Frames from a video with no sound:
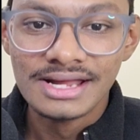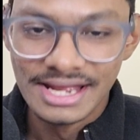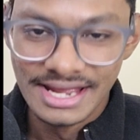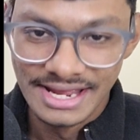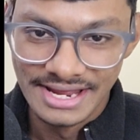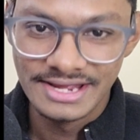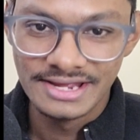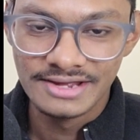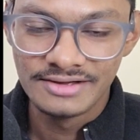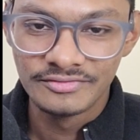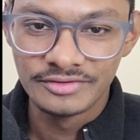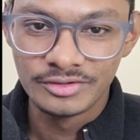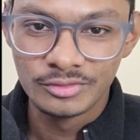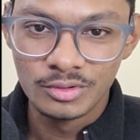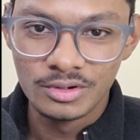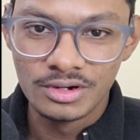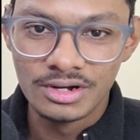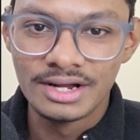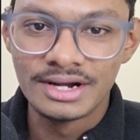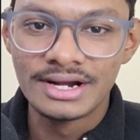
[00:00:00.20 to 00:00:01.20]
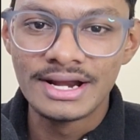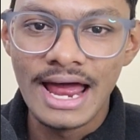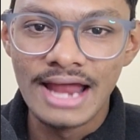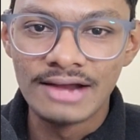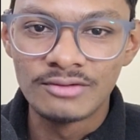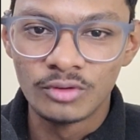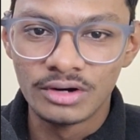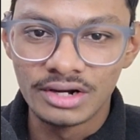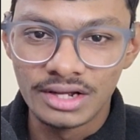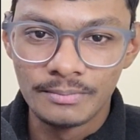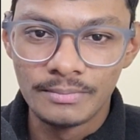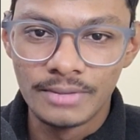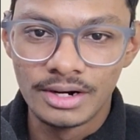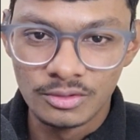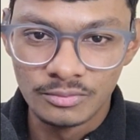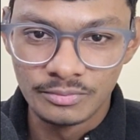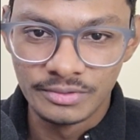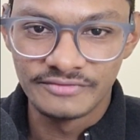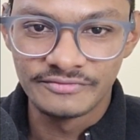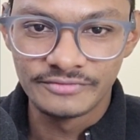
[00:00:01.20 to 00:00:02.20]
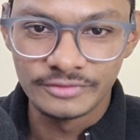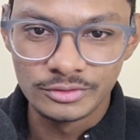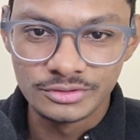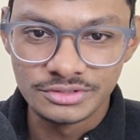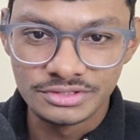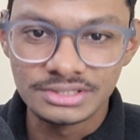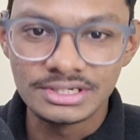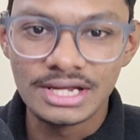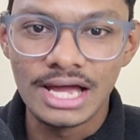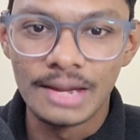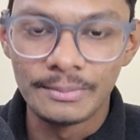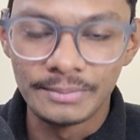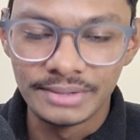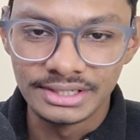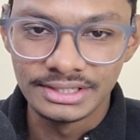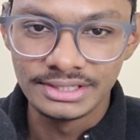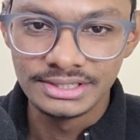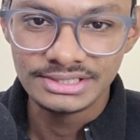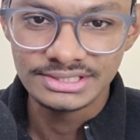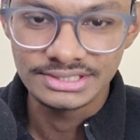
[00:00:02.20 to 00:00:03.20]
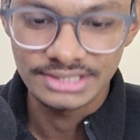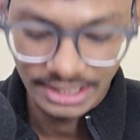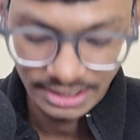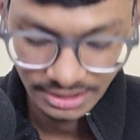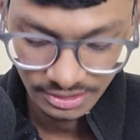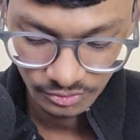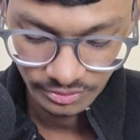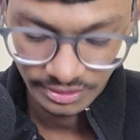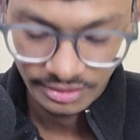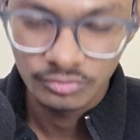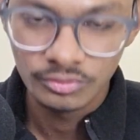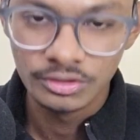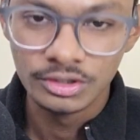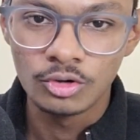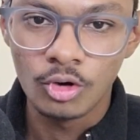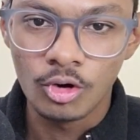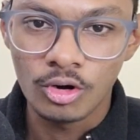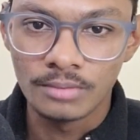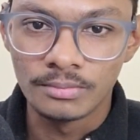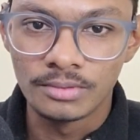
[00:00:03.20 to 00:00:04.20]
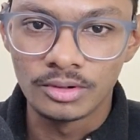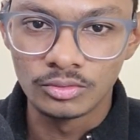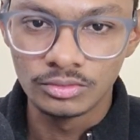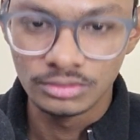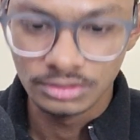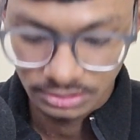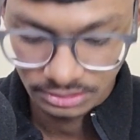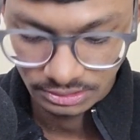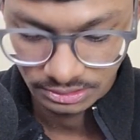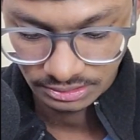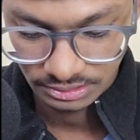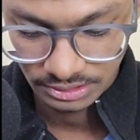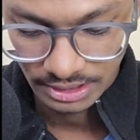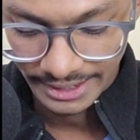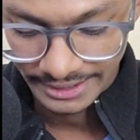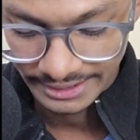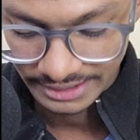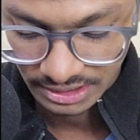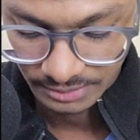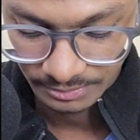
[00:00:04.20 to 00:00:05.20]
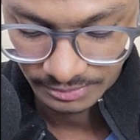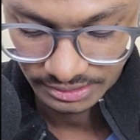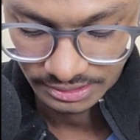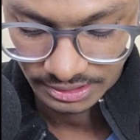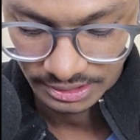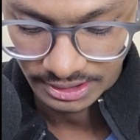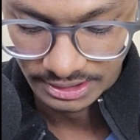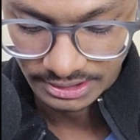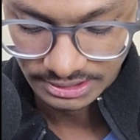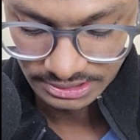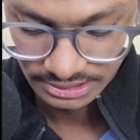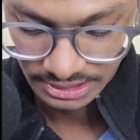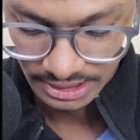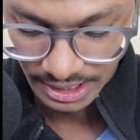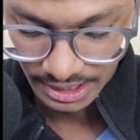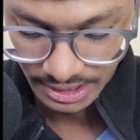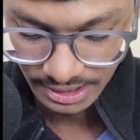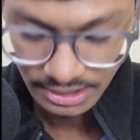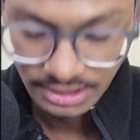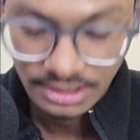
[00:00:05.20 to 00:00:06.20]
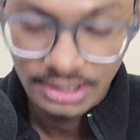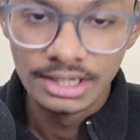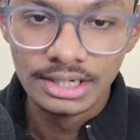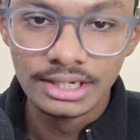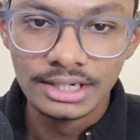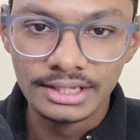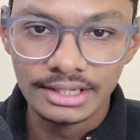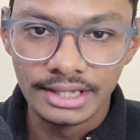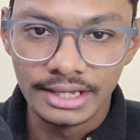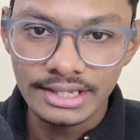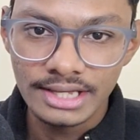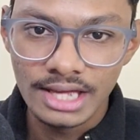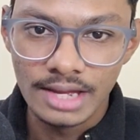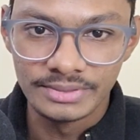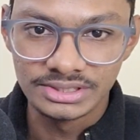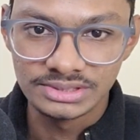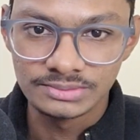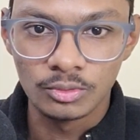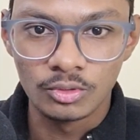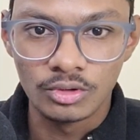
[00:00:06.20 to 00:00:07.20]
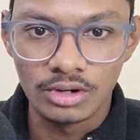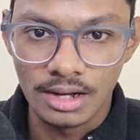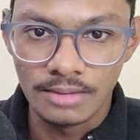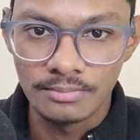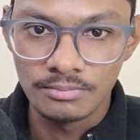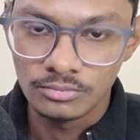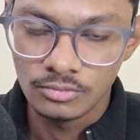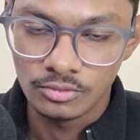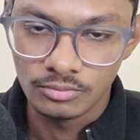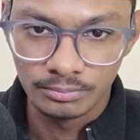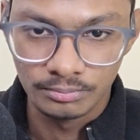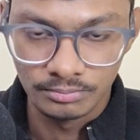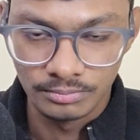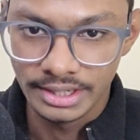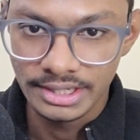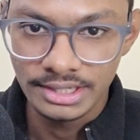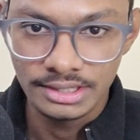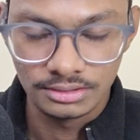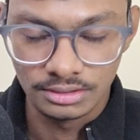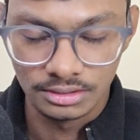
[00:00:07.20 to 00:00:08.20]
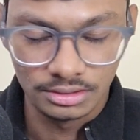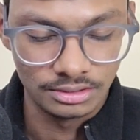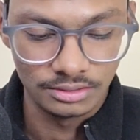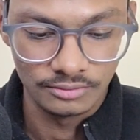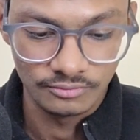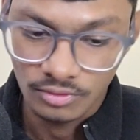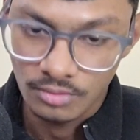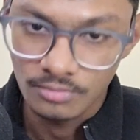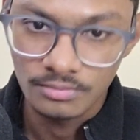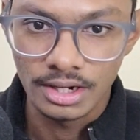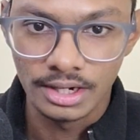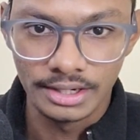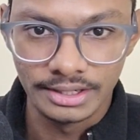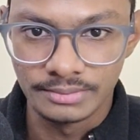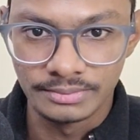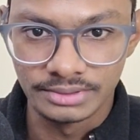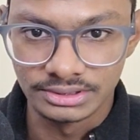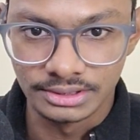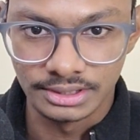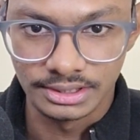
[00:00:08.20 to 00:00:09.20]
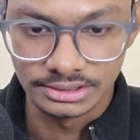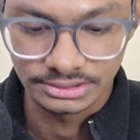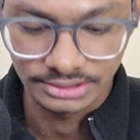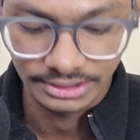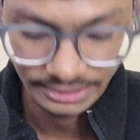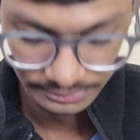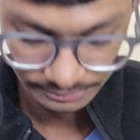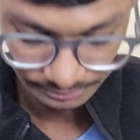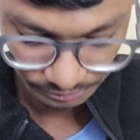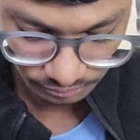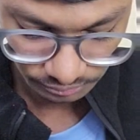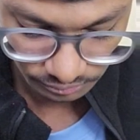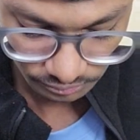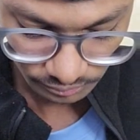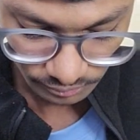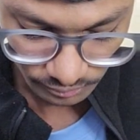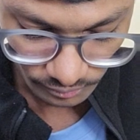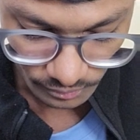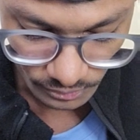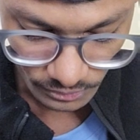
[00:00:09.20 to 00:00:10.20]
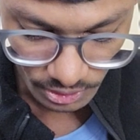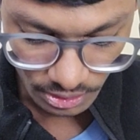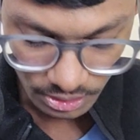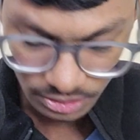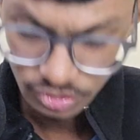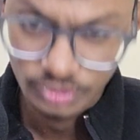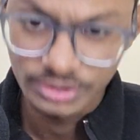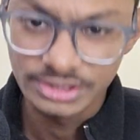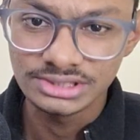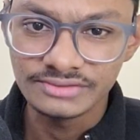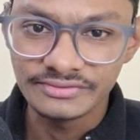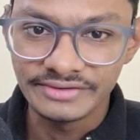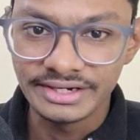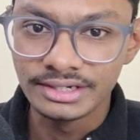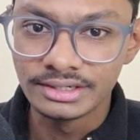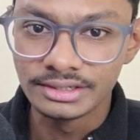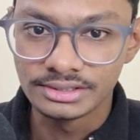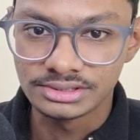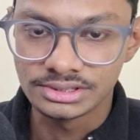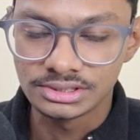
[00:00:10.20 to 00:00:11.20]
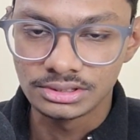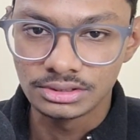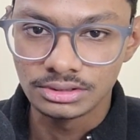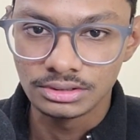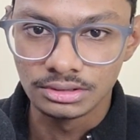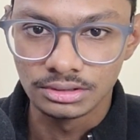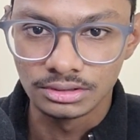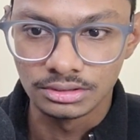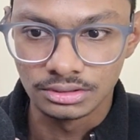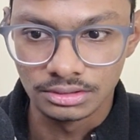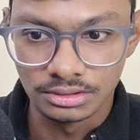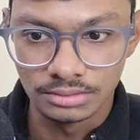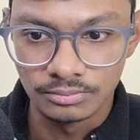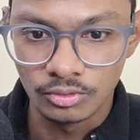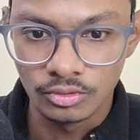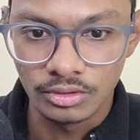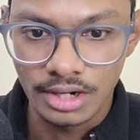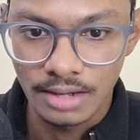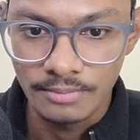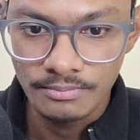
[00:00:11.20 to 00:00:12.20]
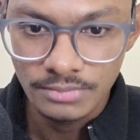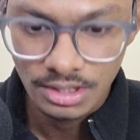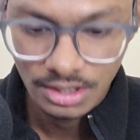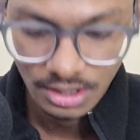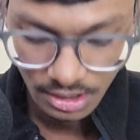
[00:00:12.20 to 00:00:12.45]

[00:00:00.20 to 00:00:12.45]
Hey everyone and welcome back to Prefusion. I'm Anish and today we'll talk about IIT Madras and TI MS program from IIT Madras, right? So it is a very interesting program